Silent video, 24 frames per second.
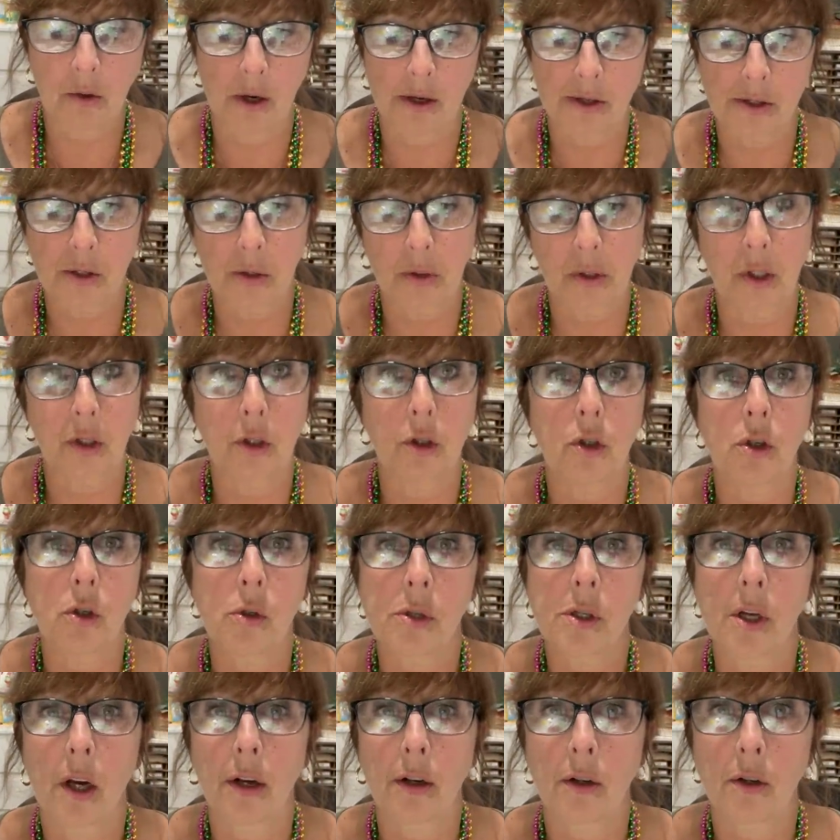You also get to
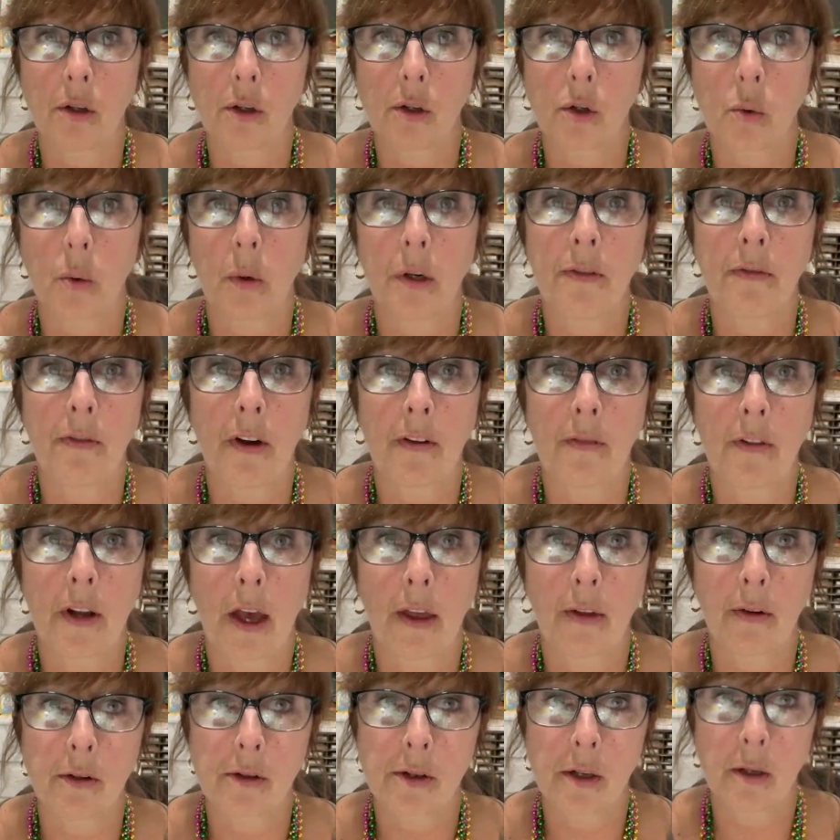choose
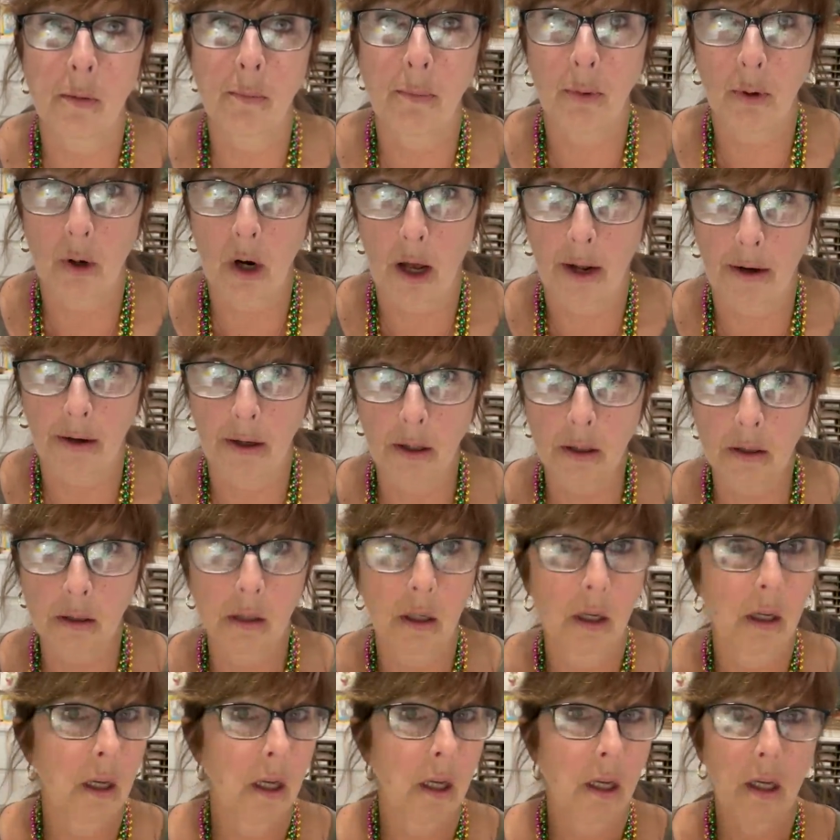$125 in product,
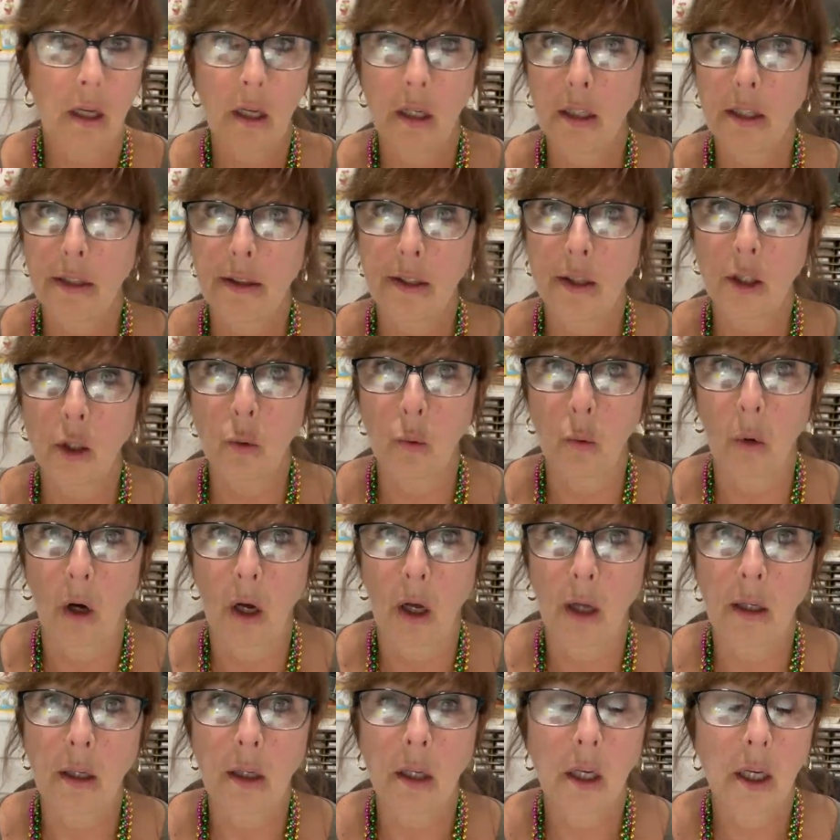anything you
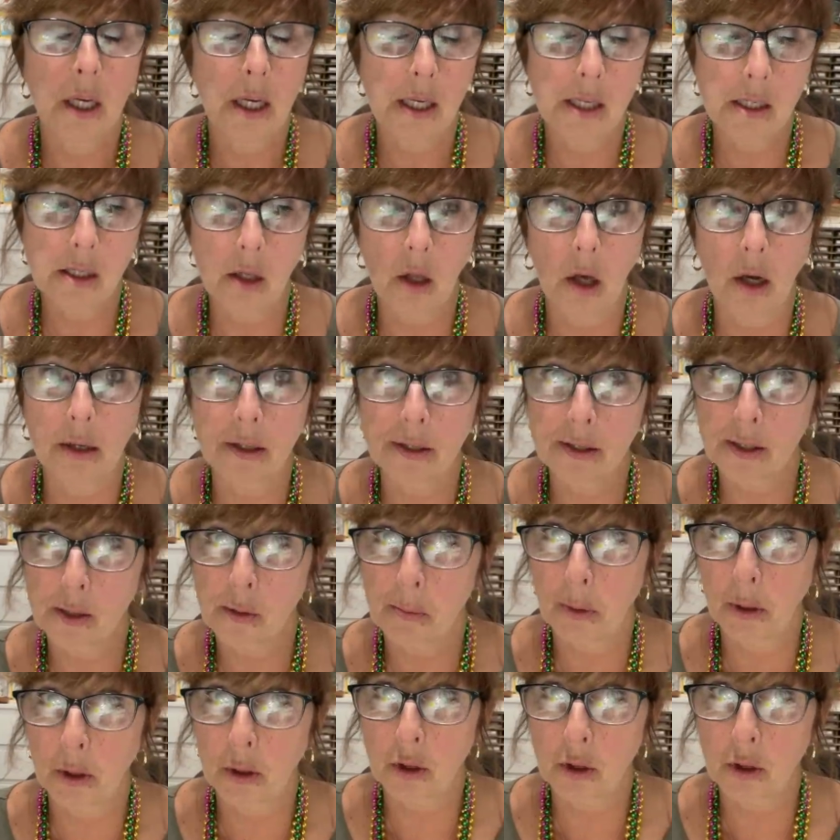want, as long as it's